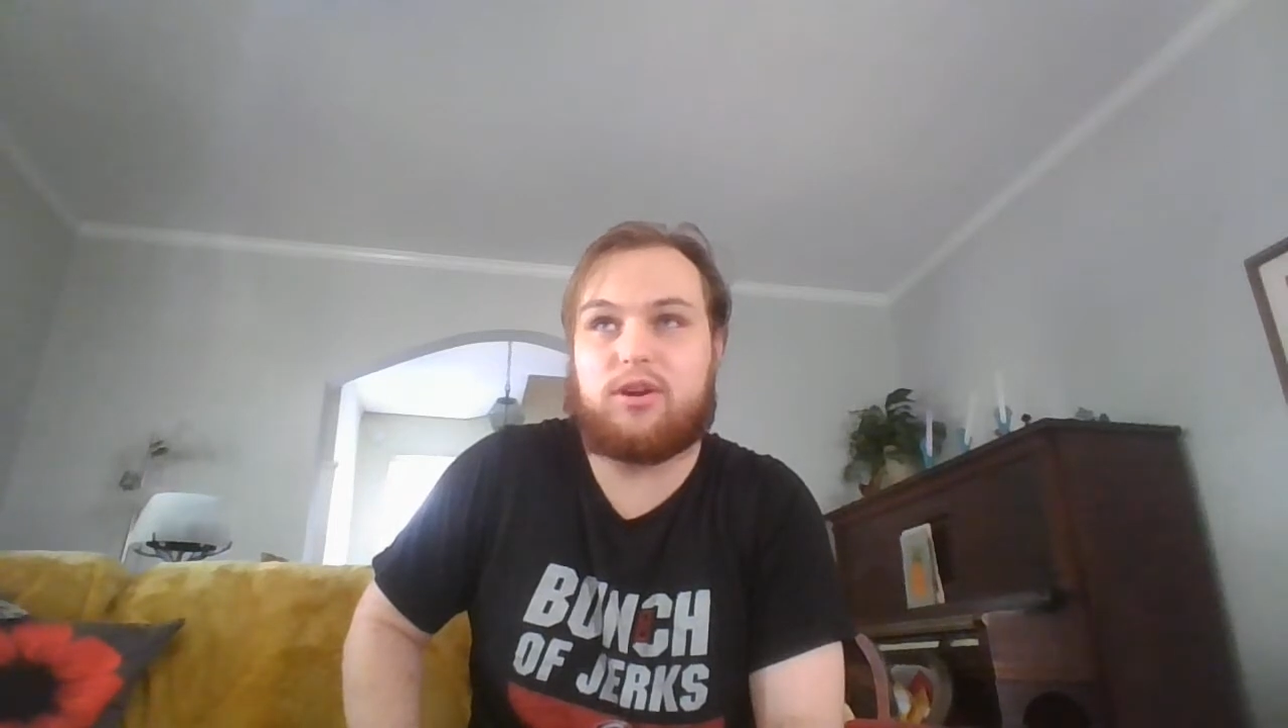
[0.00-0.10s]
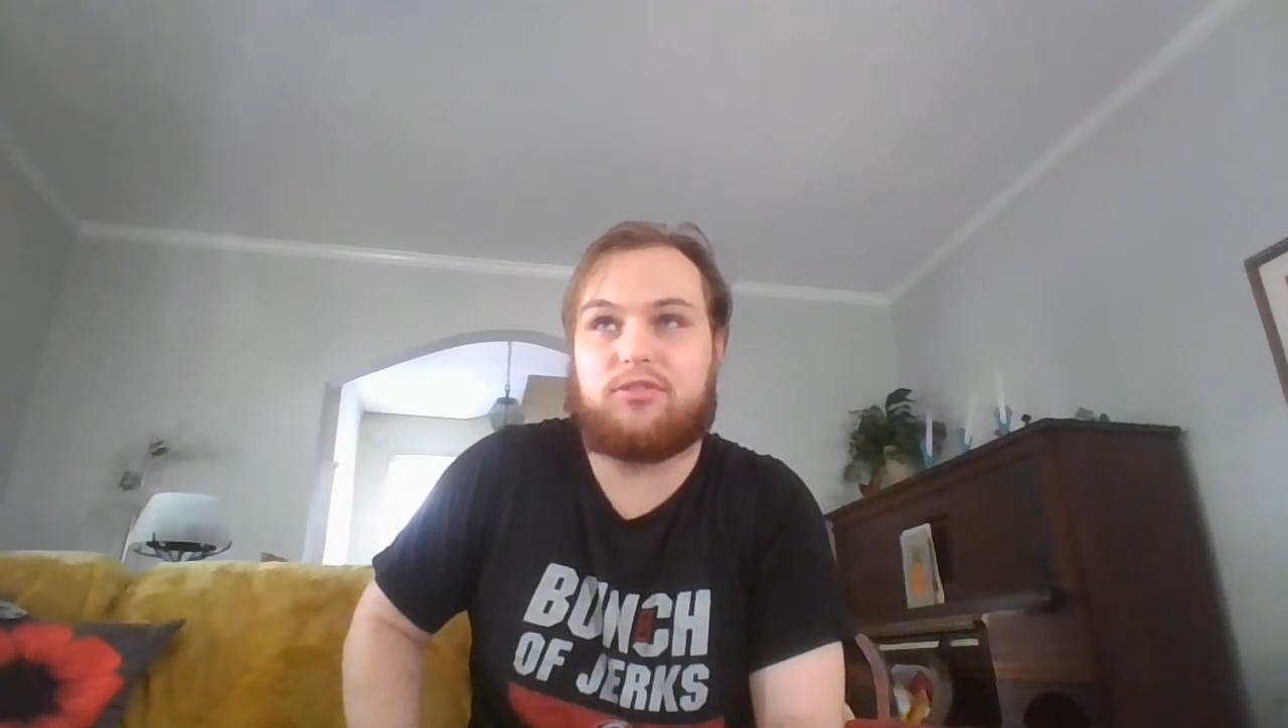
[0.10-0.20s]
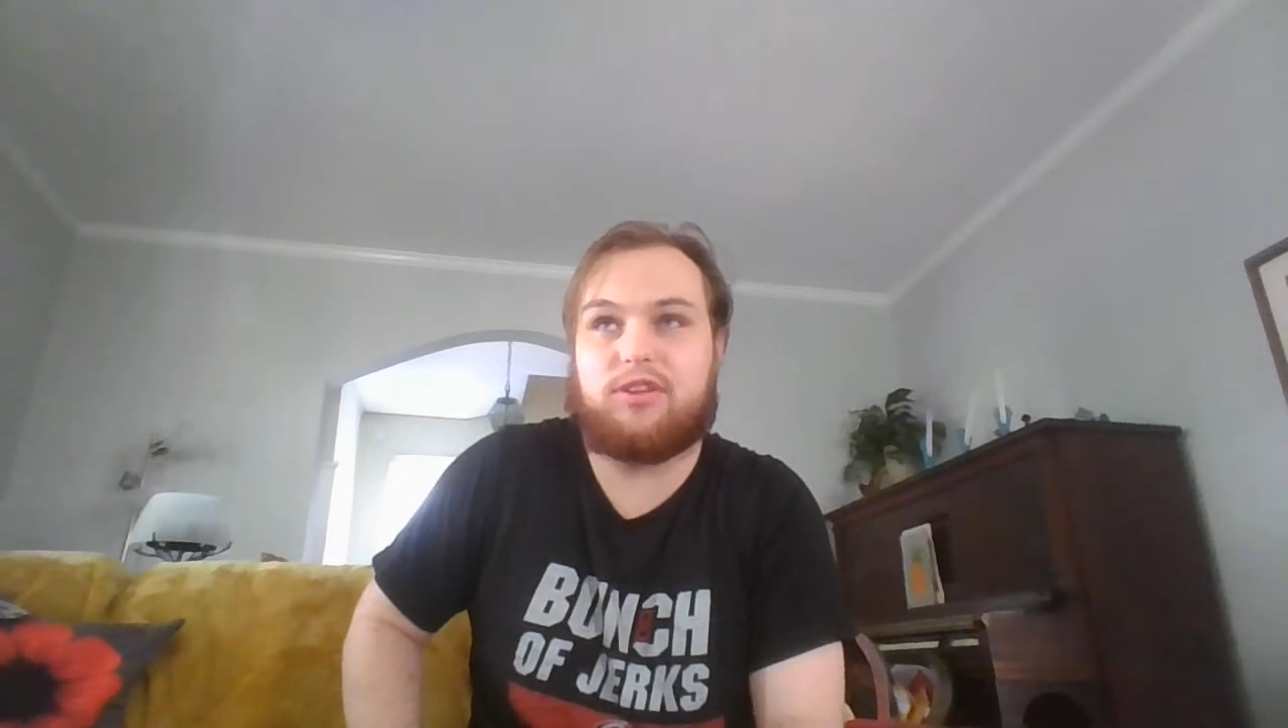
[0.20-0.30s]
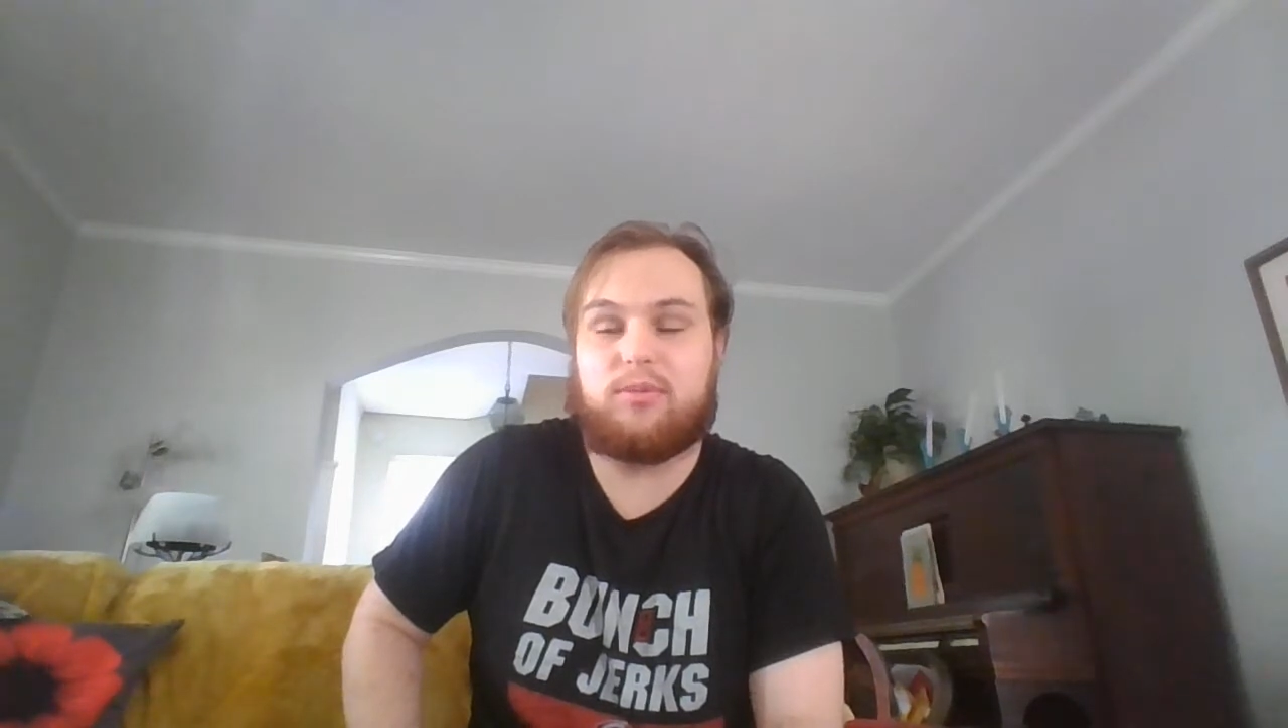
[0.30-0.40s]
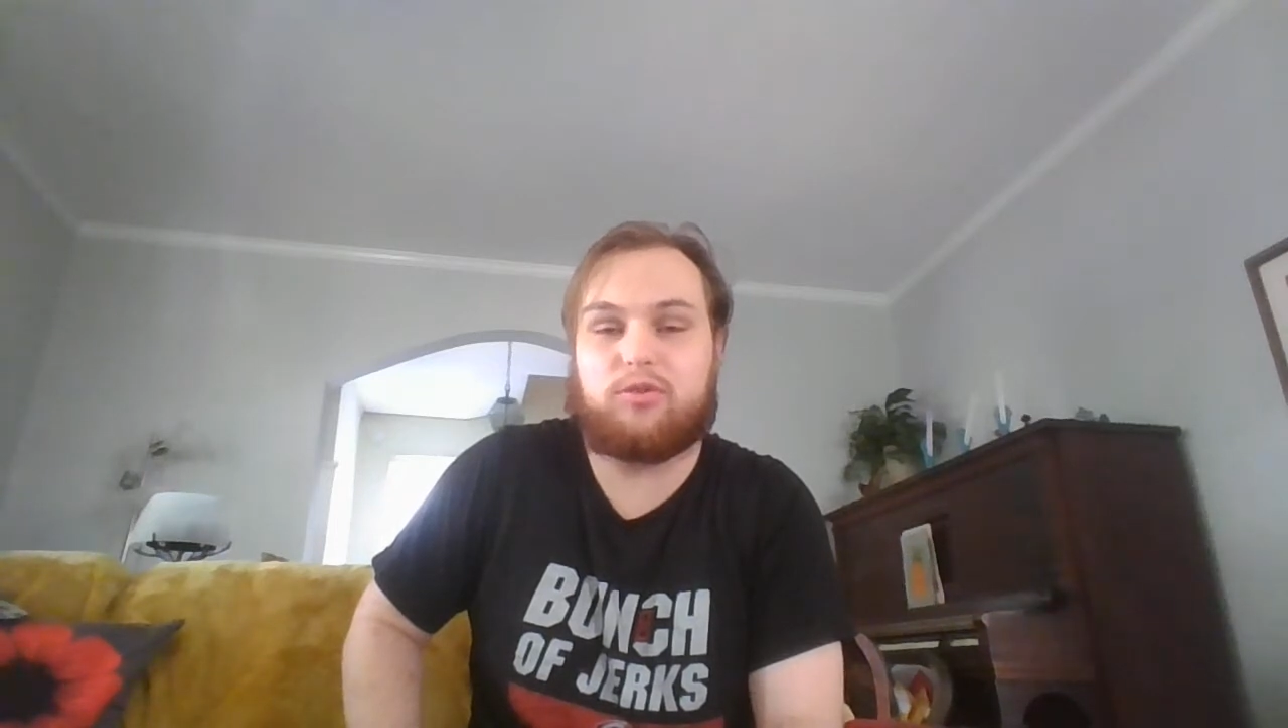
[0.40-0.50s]
a
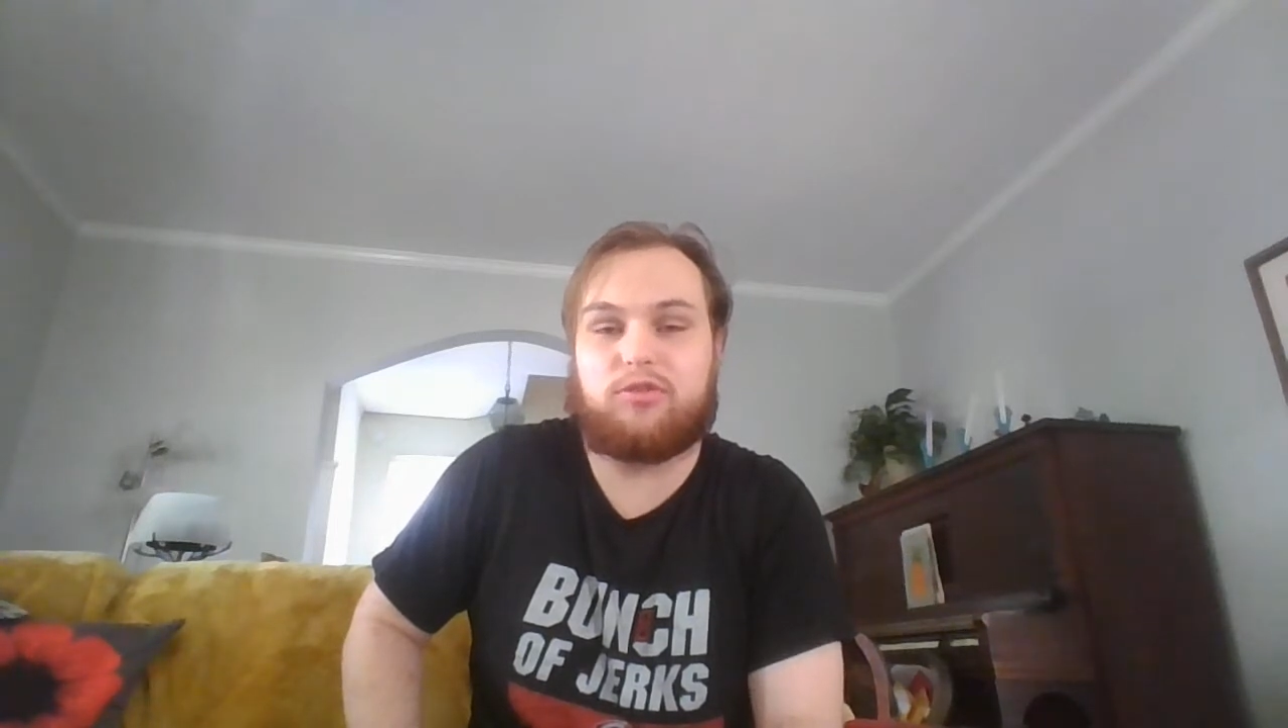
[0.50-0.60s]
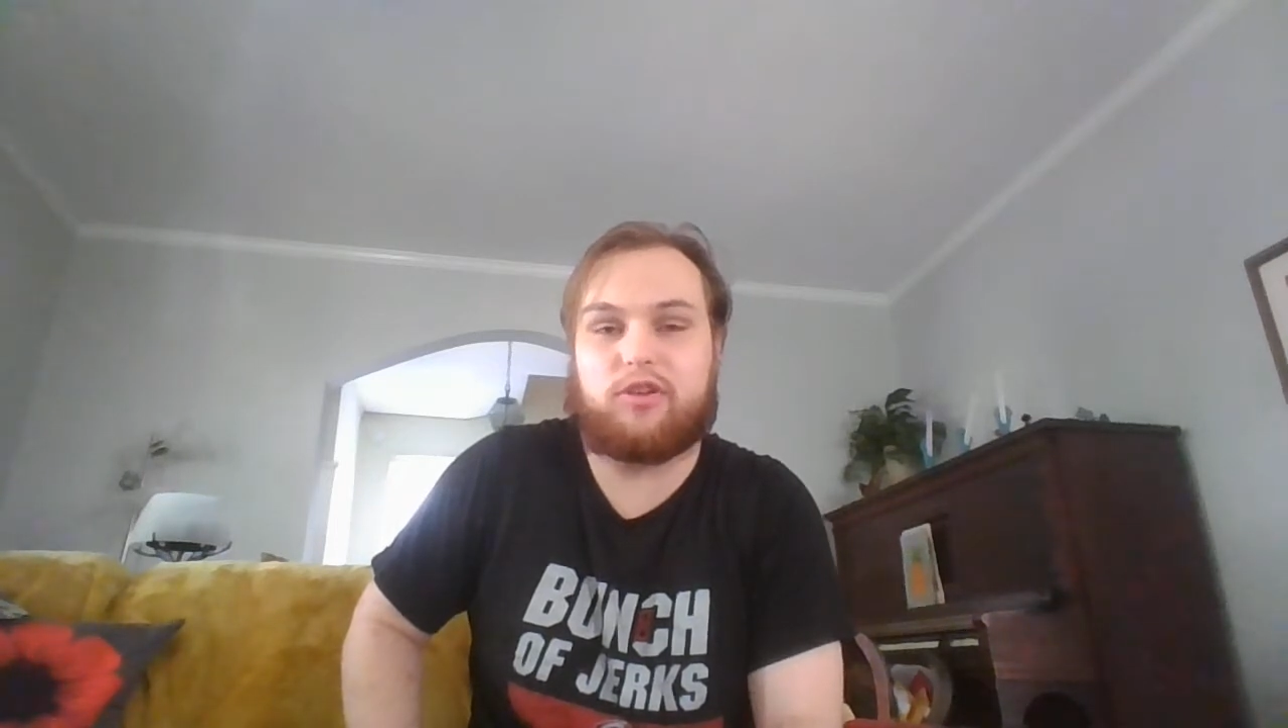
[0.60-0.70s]
team was